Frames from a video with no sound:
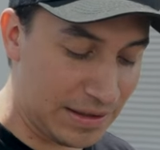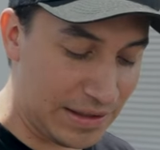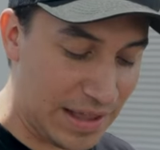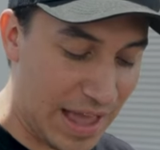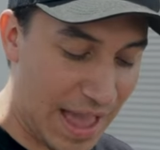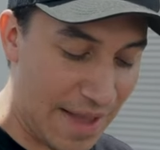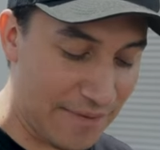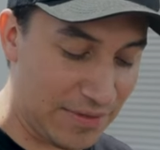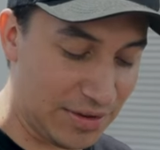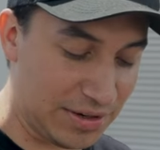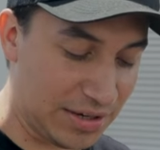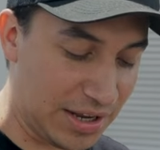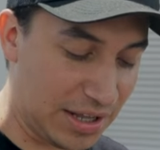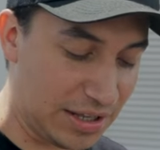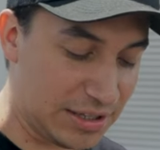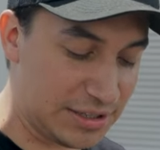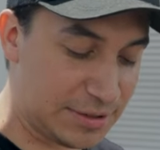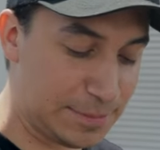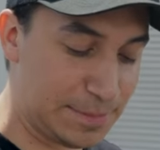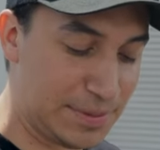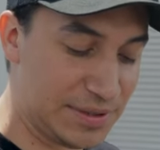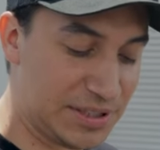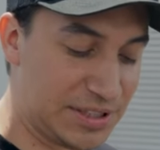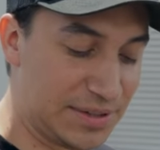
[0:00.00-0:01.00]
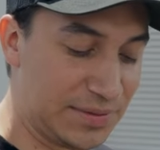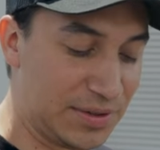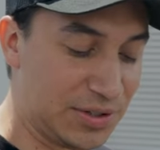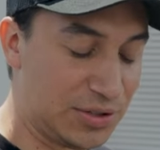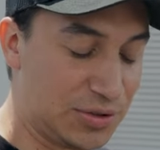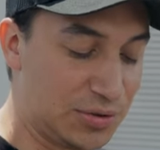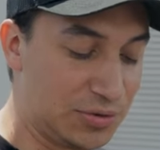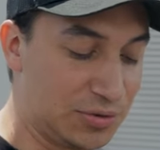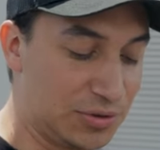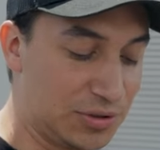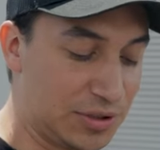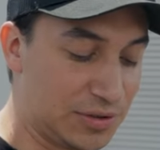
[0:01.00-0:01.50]
having like
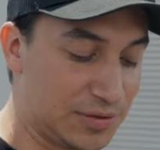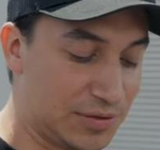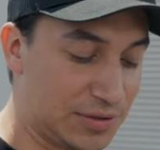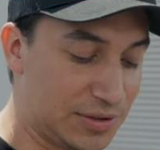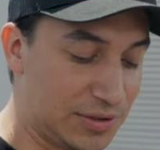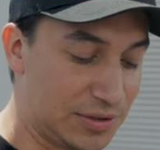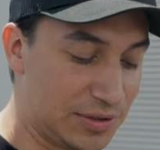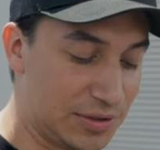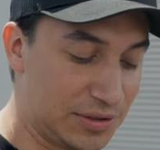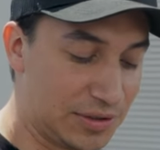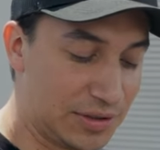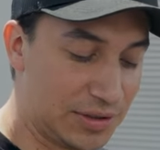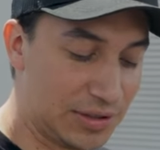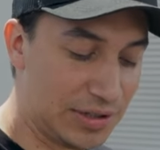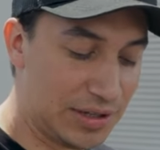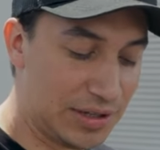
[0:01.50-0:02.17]
specific tools for